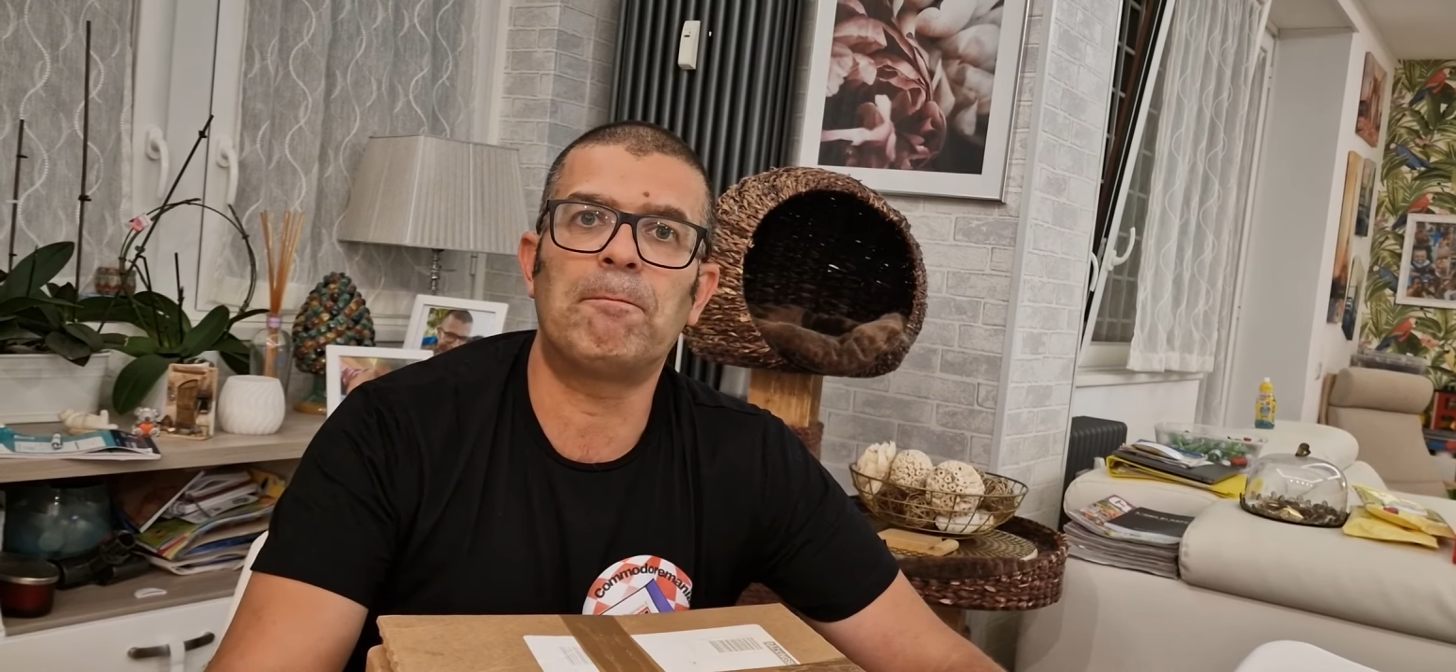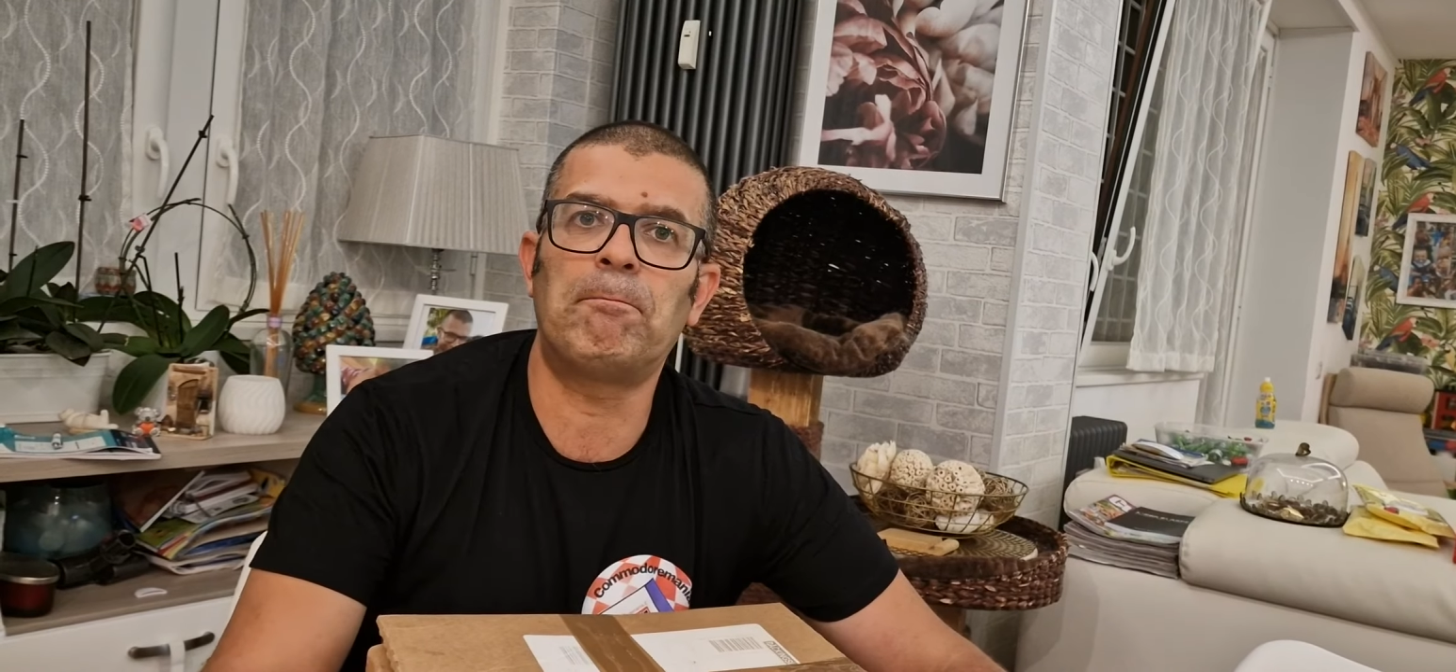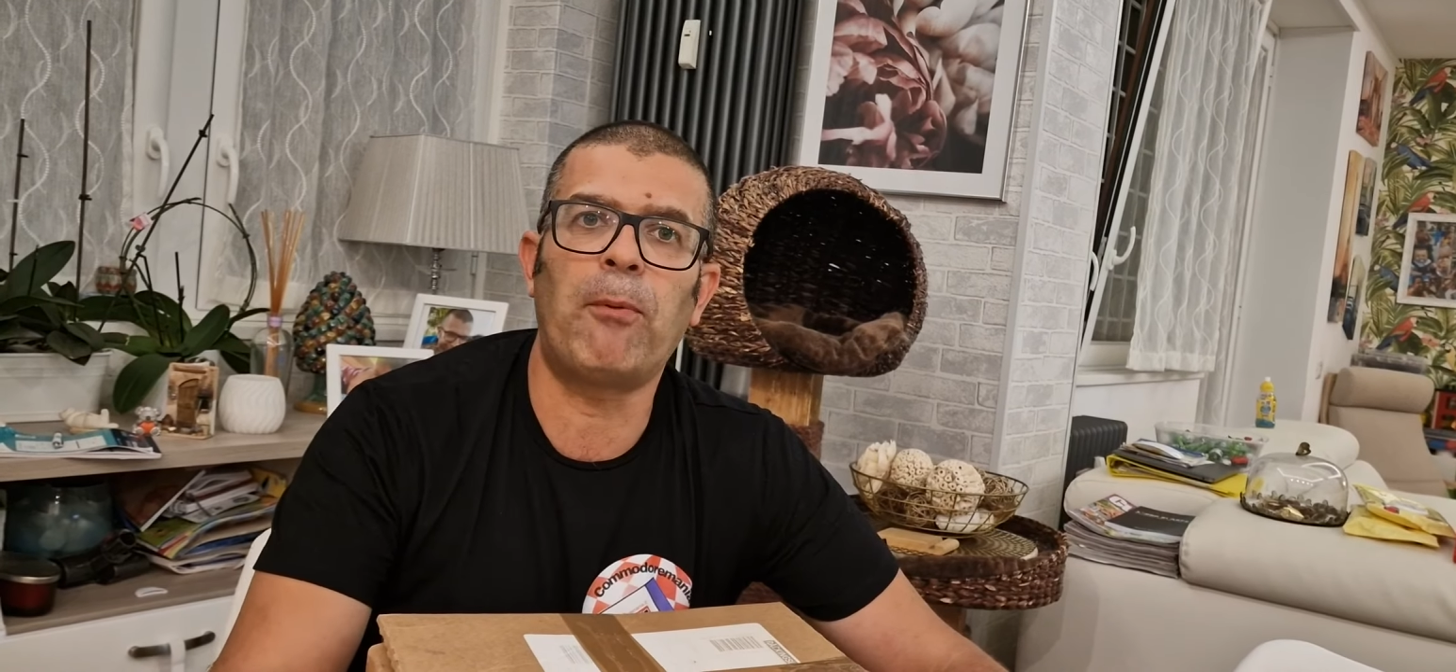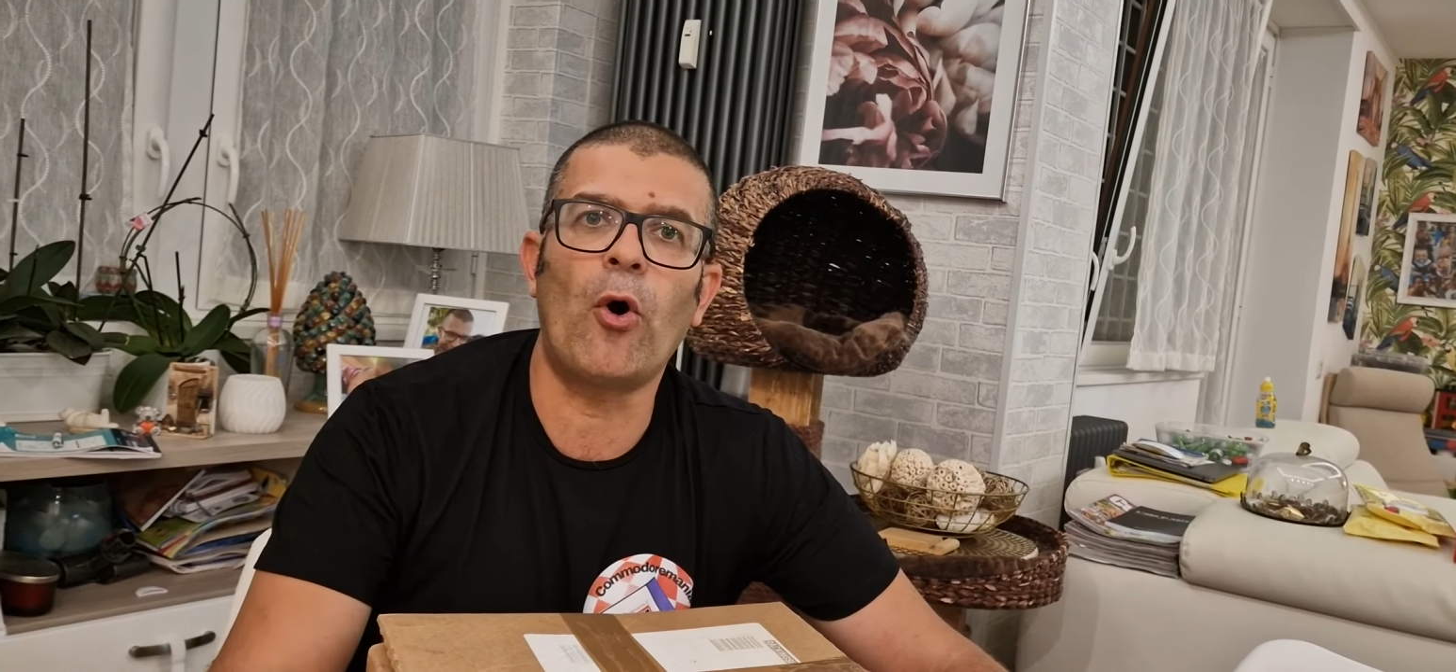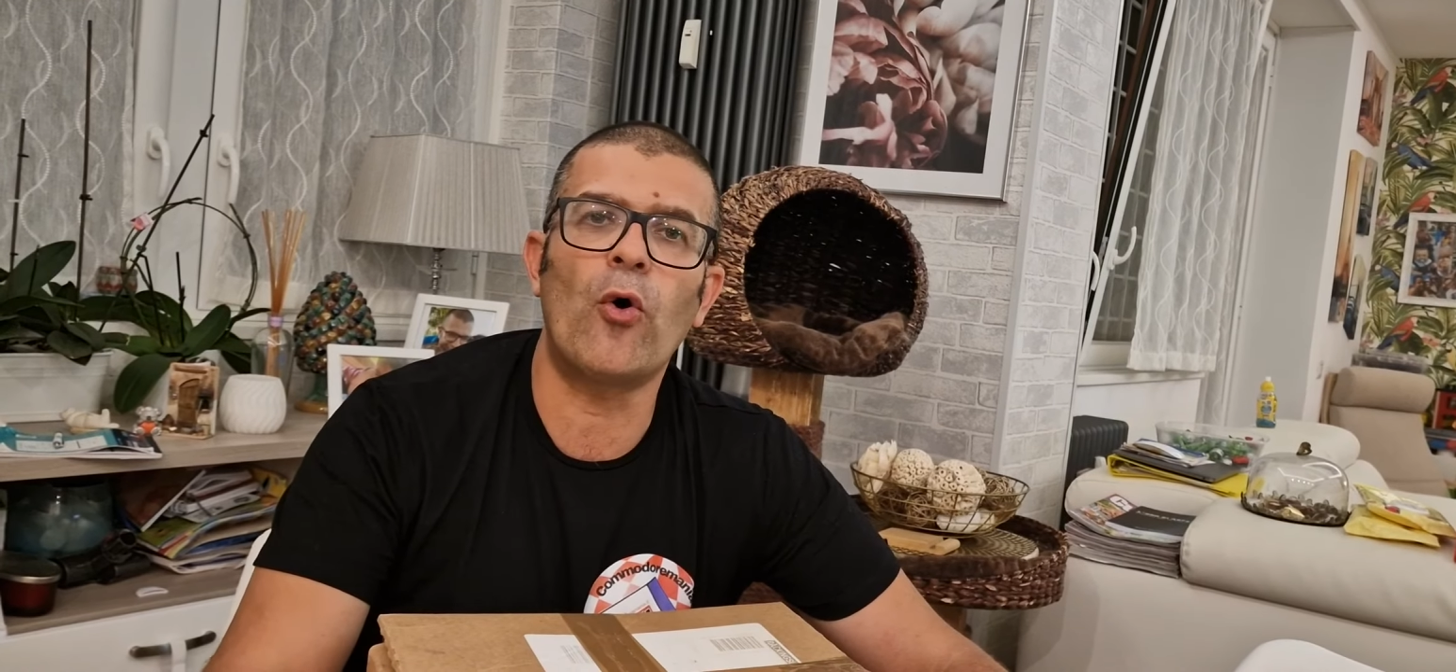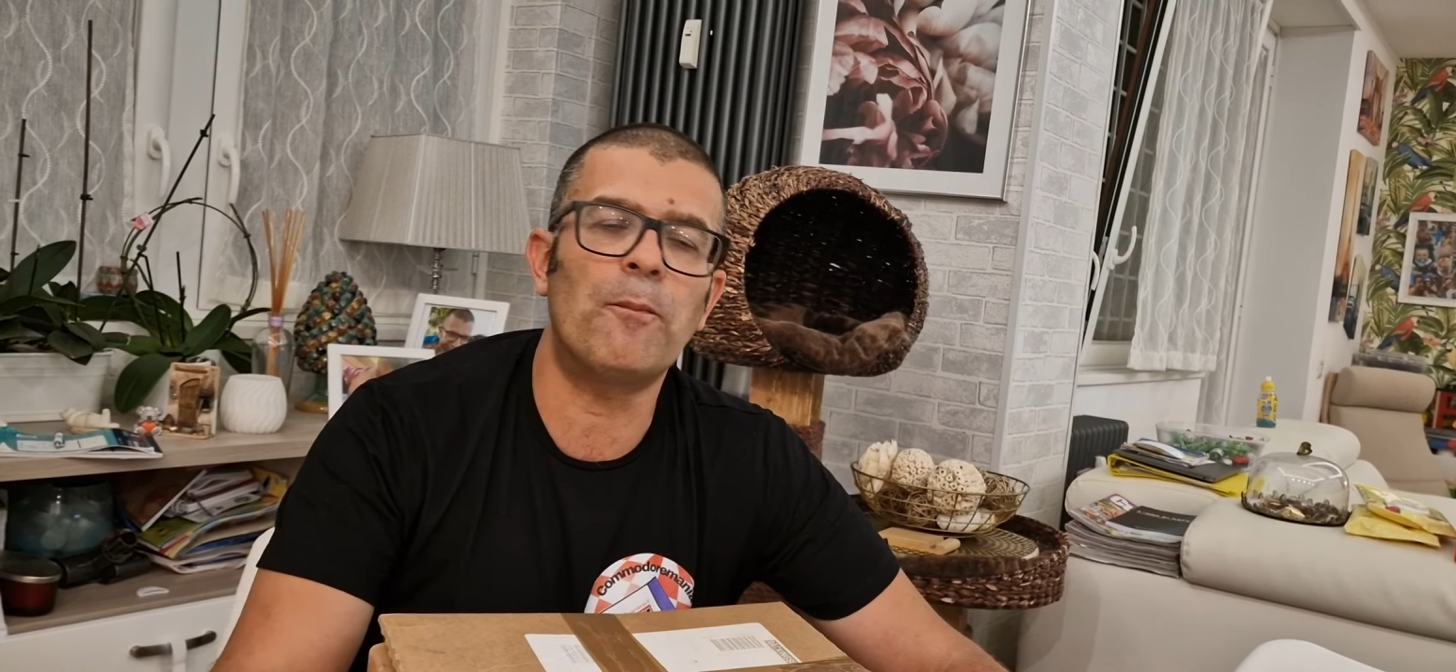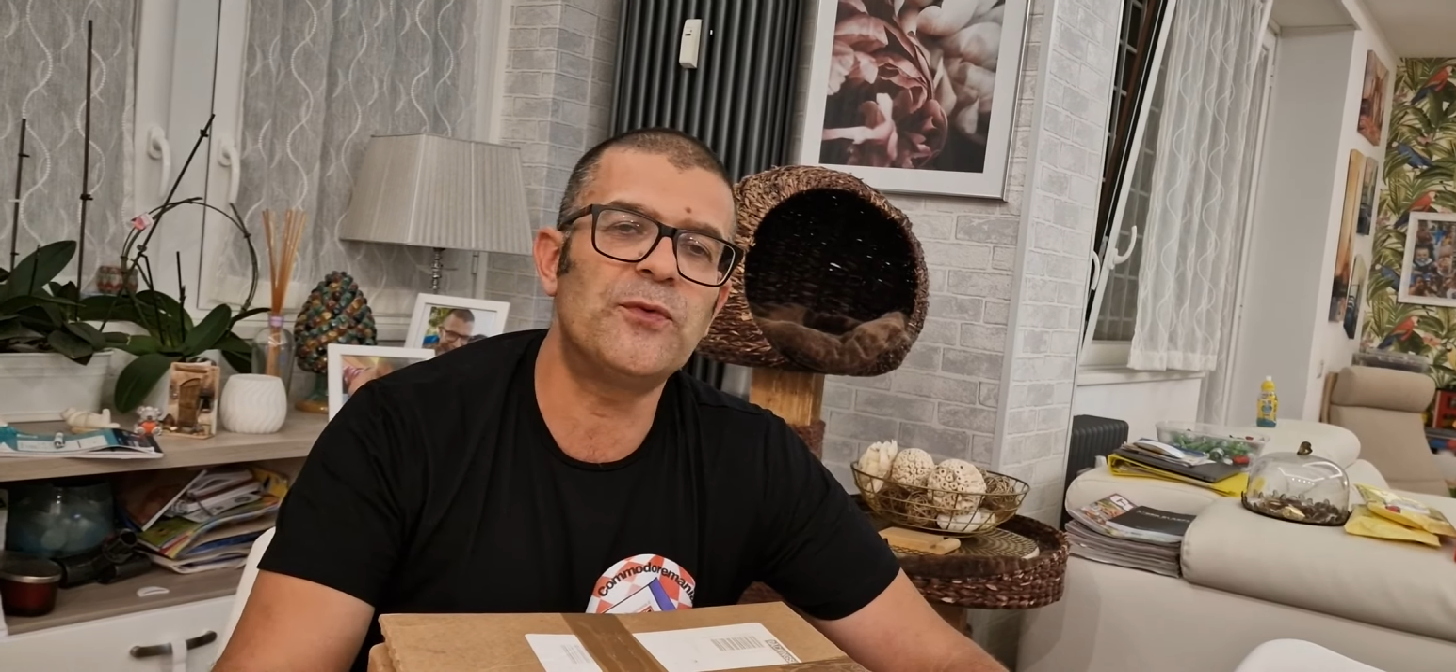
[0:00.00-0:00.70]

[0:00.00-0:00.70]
graphics